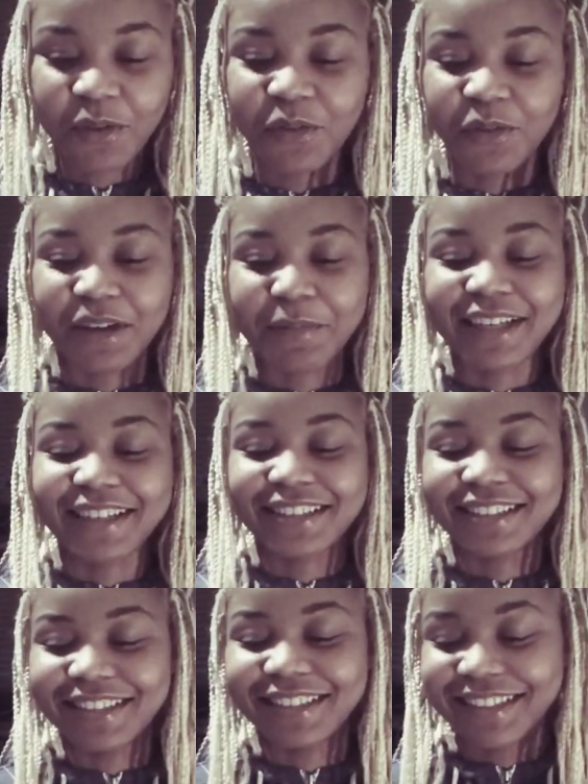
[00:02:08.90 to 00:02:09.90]
one of my
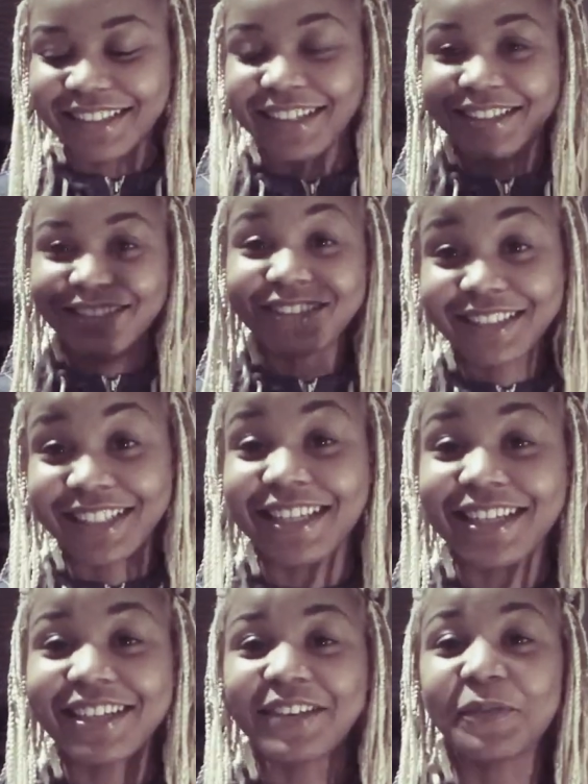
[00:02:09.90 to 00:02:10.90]
exes, as you've
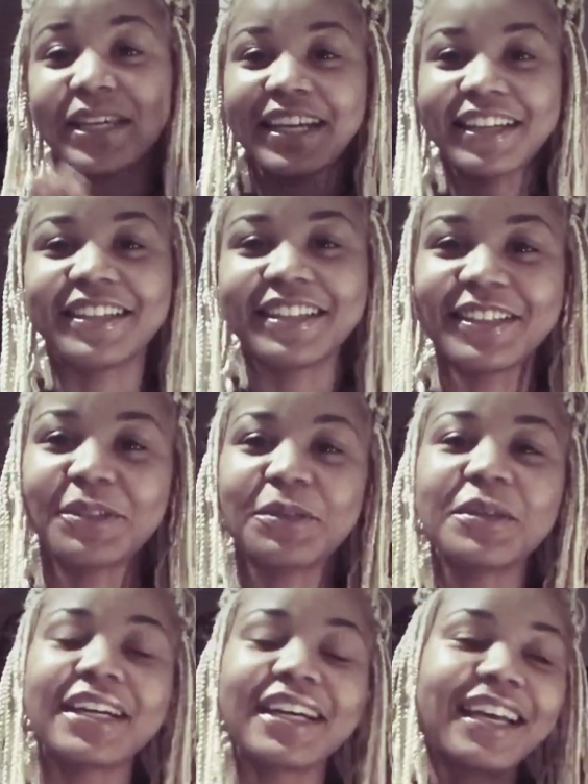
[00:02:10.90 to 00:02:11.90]
seen, we had a deal,
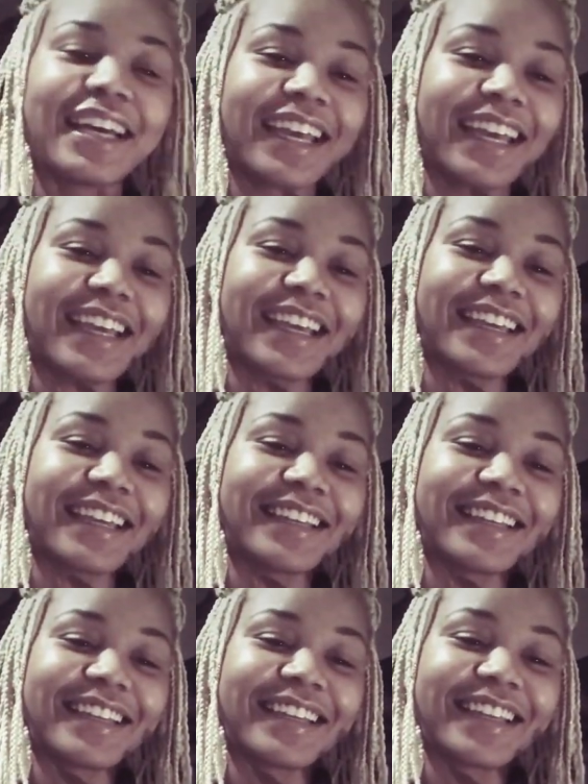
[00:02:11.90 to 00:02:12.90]

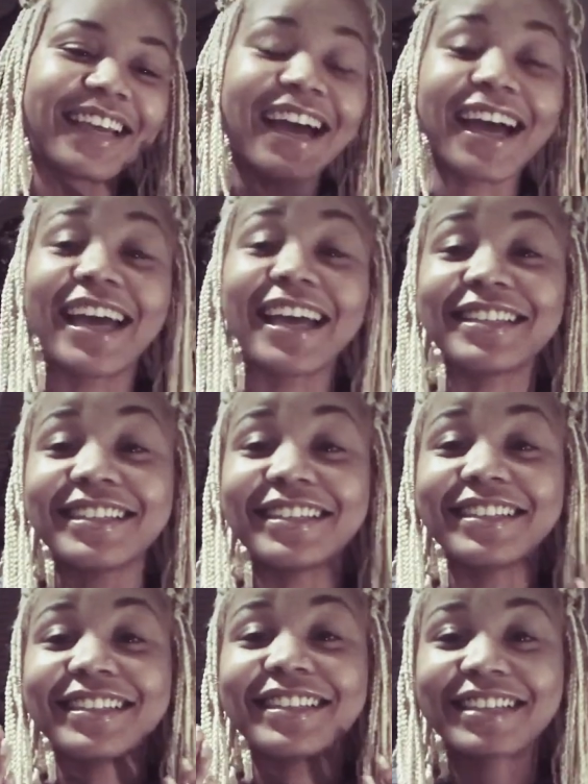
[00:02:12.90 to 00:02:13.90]
and I had to
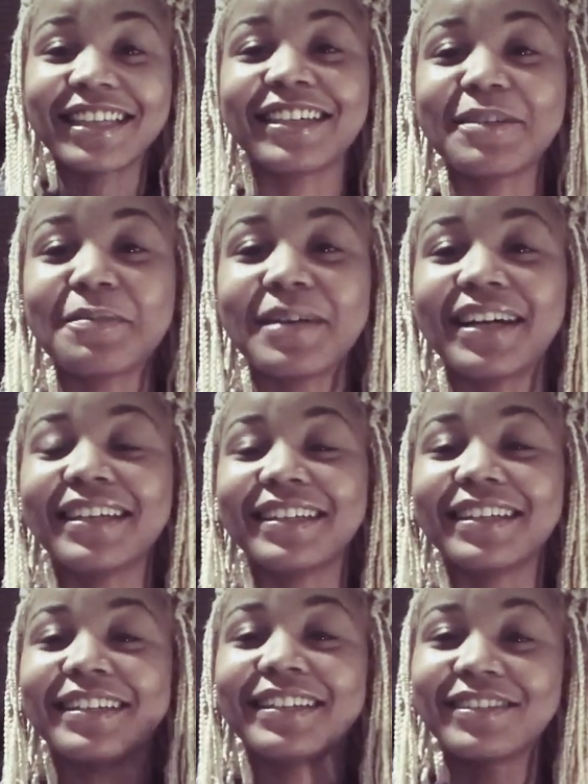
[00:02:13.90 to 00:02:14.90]
take up my
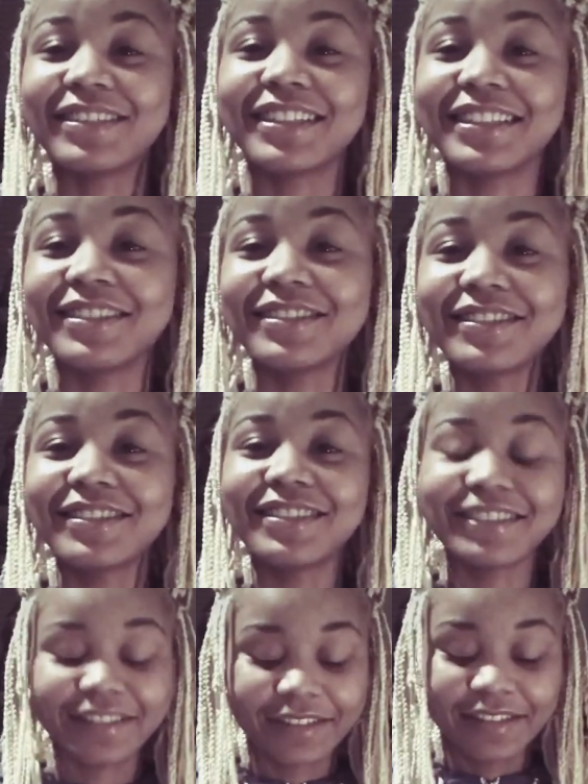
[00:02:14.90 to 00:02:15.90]
end of the deal,
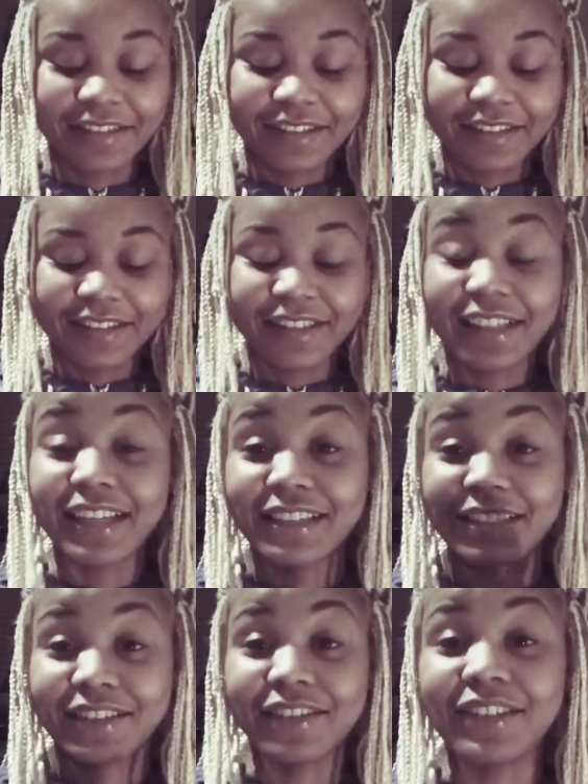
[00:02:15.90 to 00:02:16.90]
and
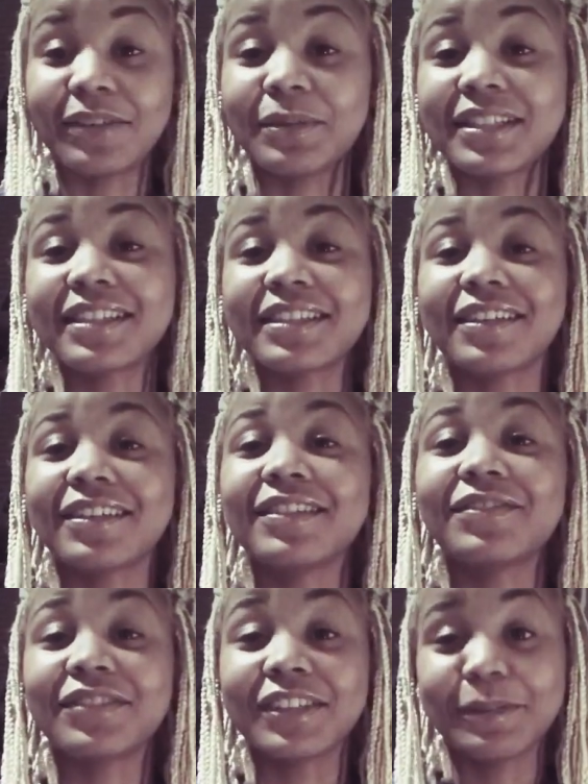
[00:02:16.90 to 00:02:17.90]
so it was his turn
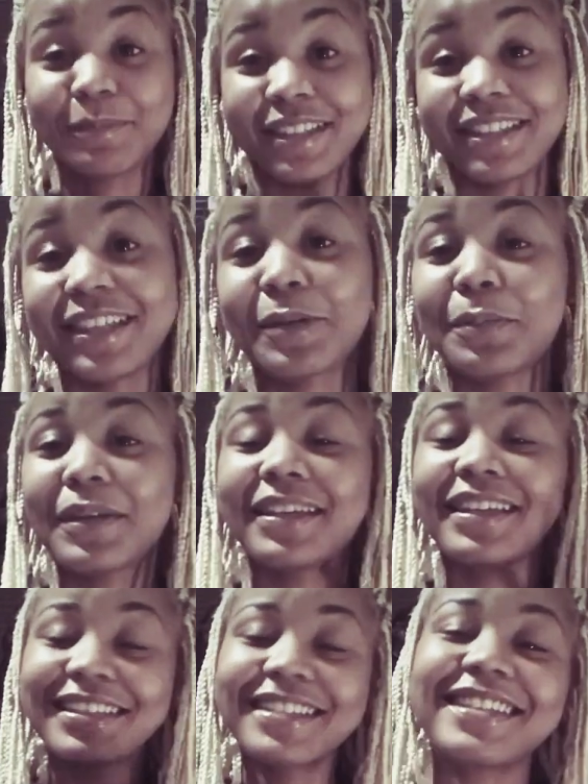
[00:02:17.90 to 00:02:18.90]
for him to take up
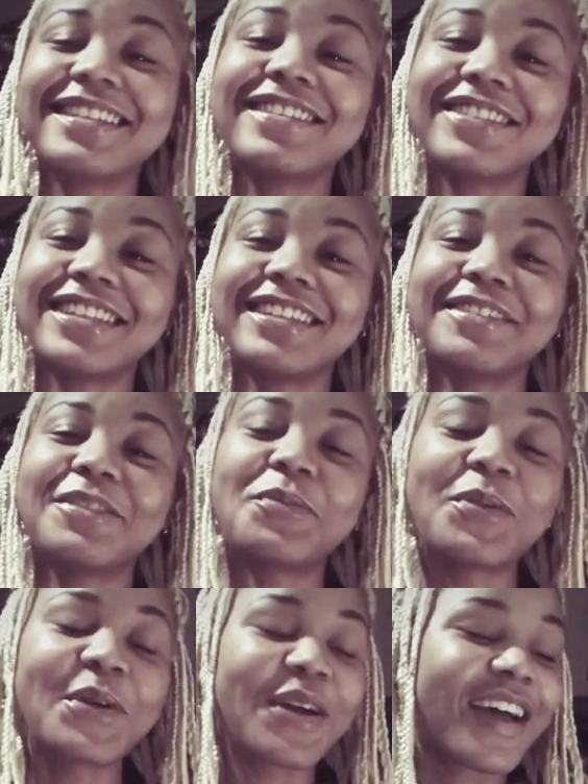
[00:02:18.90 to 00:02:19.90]
his end of the deal.
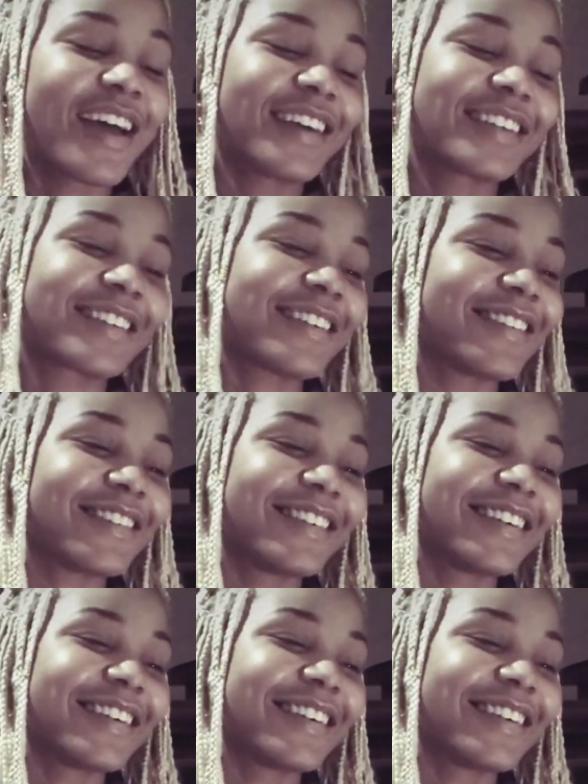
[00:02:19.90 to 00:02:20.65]
So